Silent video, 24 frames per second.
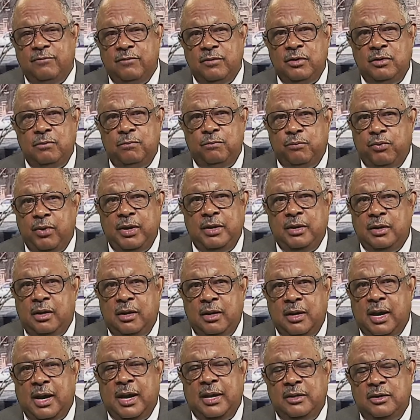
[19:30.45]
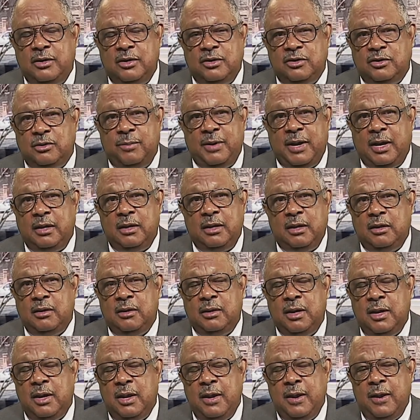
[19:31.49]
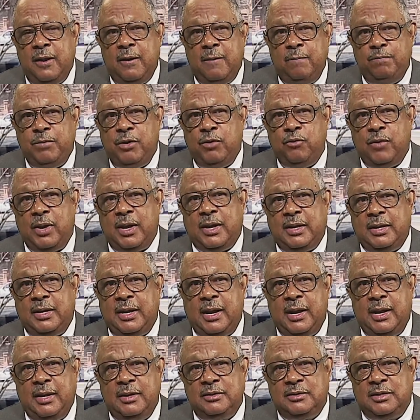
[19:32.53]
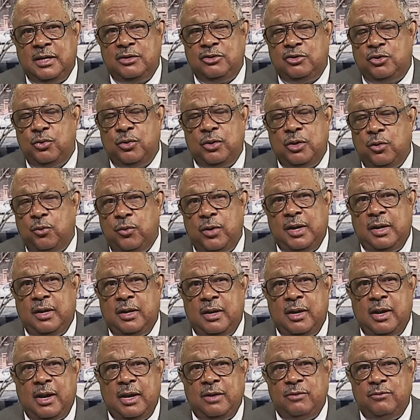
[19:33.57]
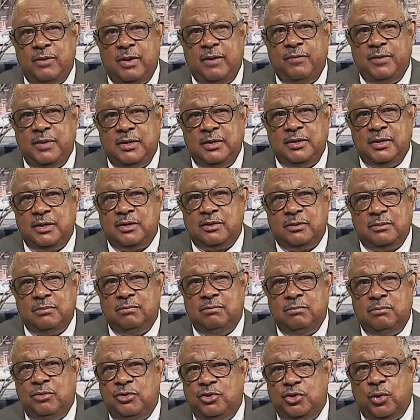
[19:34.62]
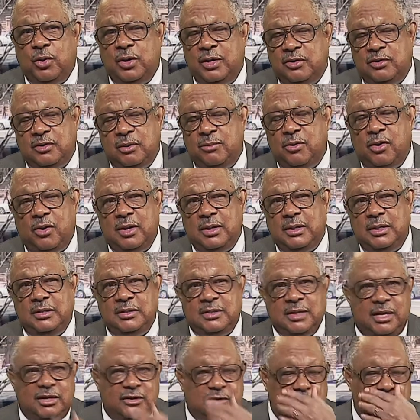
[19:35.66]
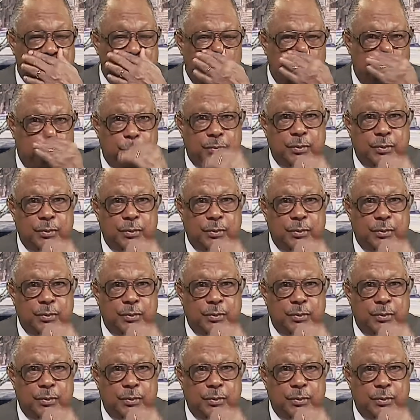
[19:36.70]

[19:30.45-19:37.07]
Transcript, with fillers: You pray to God you can somehow or another be recognized as doing the will of God rather than just joining some organization